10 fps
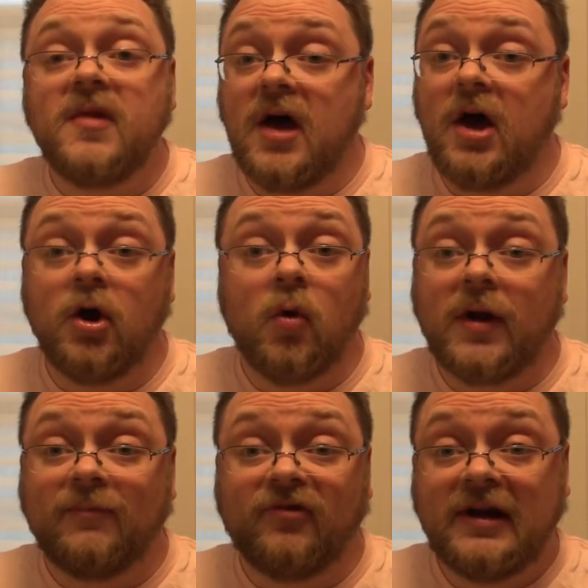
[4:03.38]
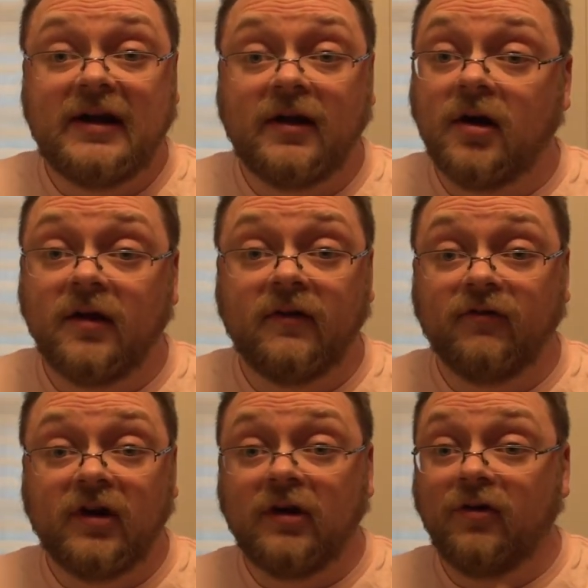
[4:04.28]
I don't know what I'm saying on these
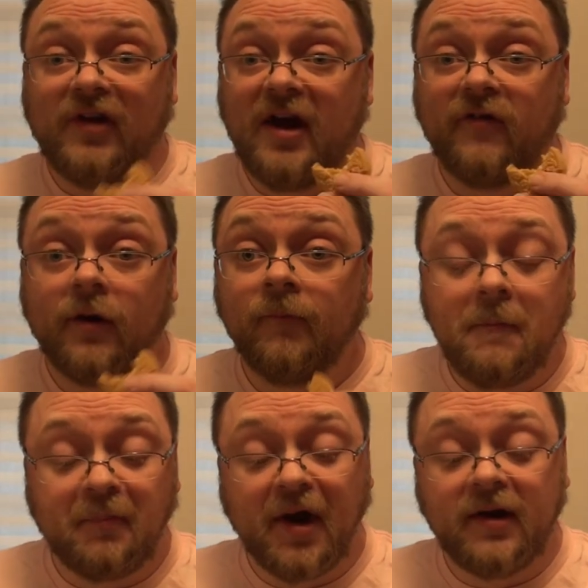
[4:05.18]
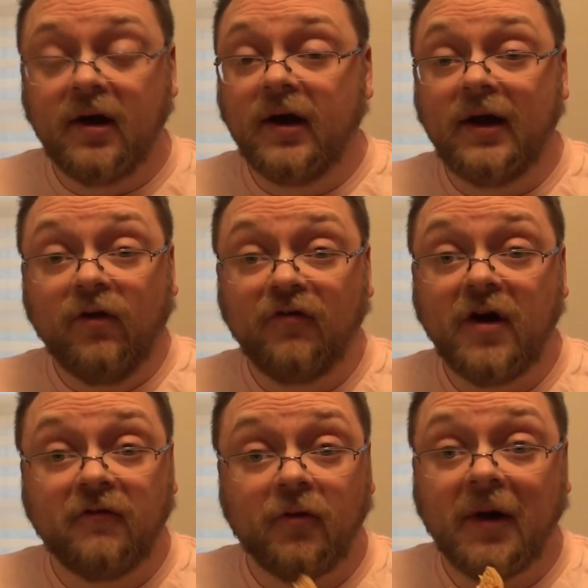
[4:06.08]
videos ever, but it's
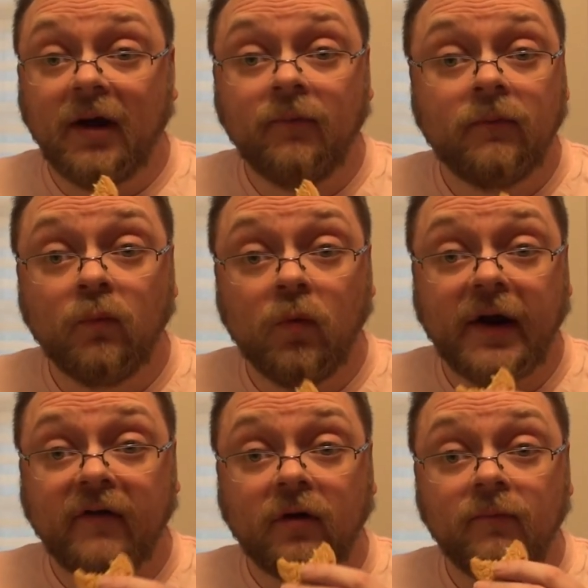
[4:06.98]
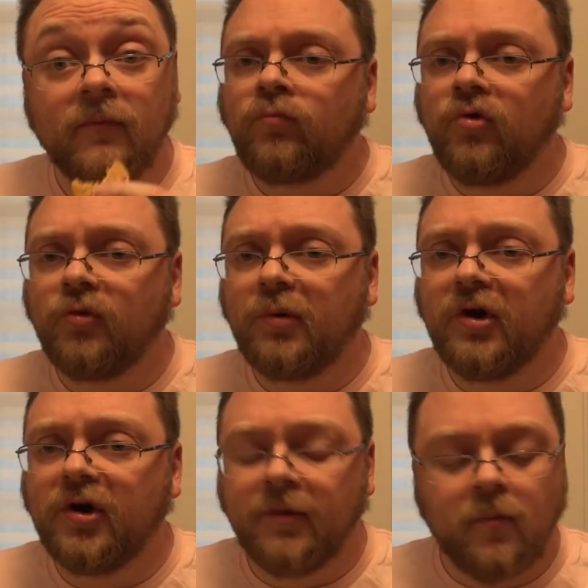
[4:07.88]
fun for me. Whatever. These are pretty
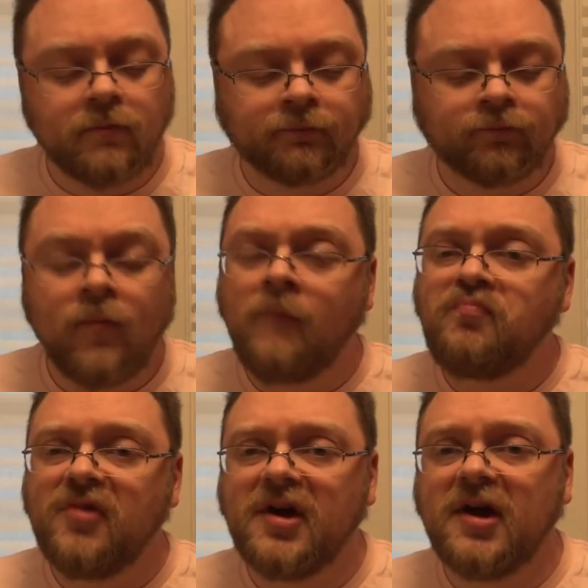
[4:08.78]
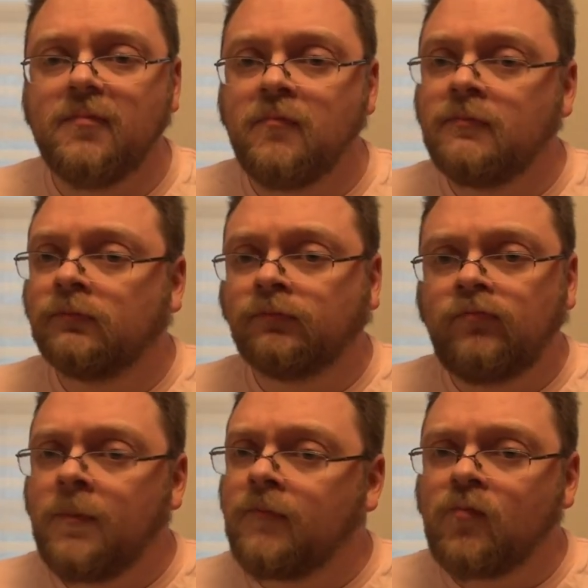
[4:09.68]
good. Again,
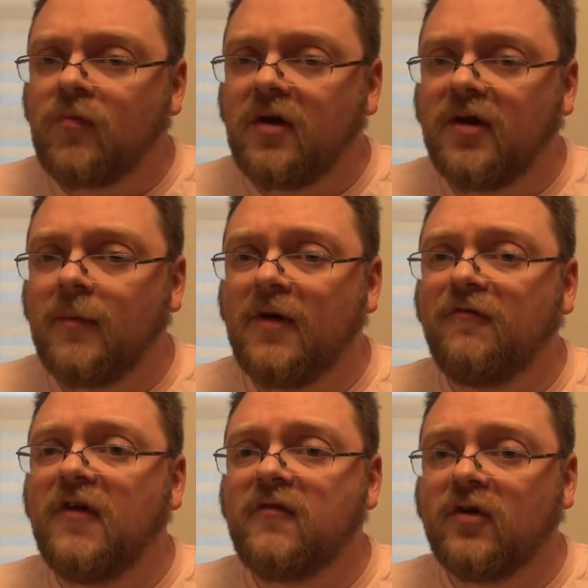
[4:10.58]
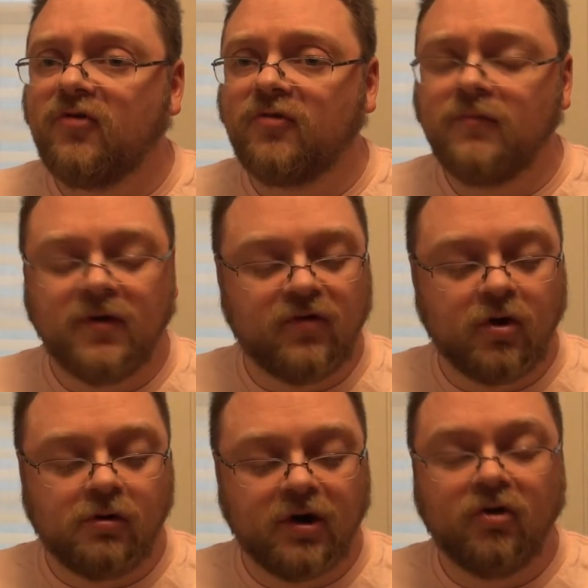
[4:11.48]
not my favorites of the
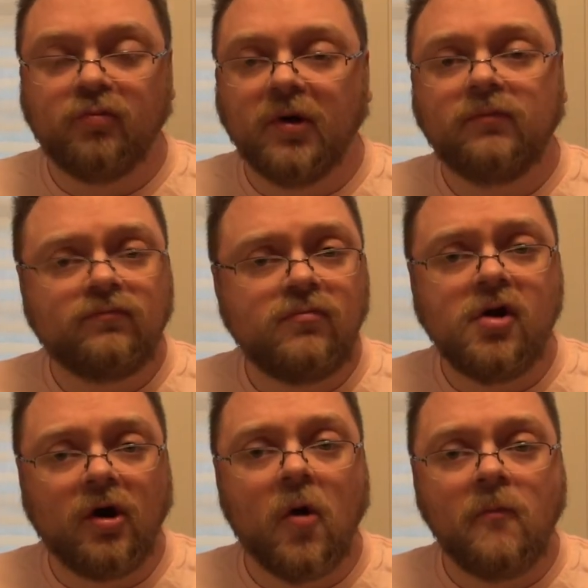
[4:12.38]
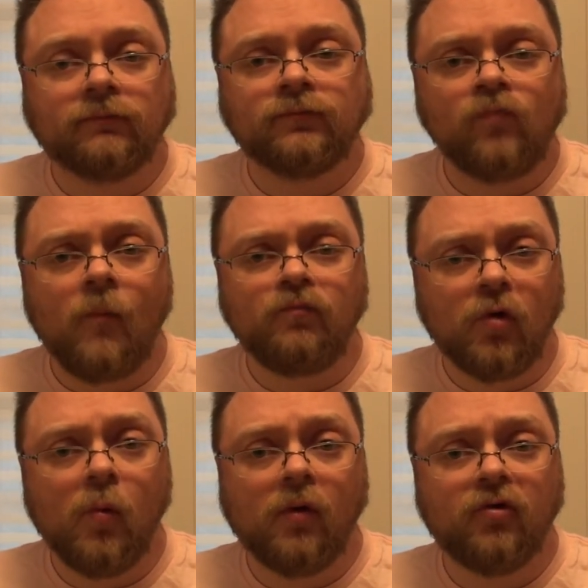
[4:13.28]
Oreos, but, you know,
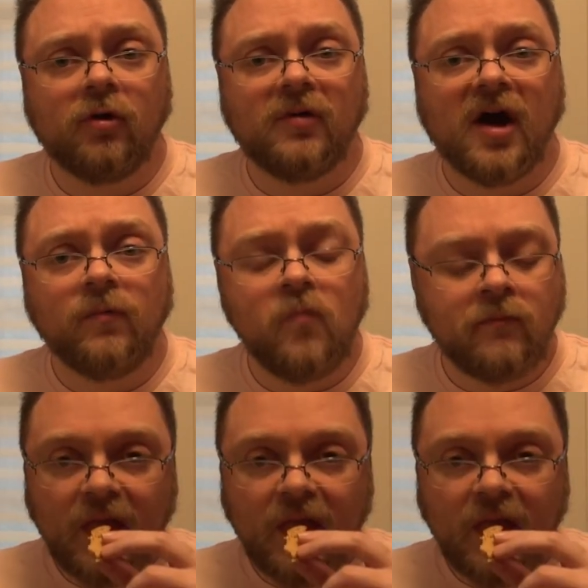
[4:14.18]
won't turn them down.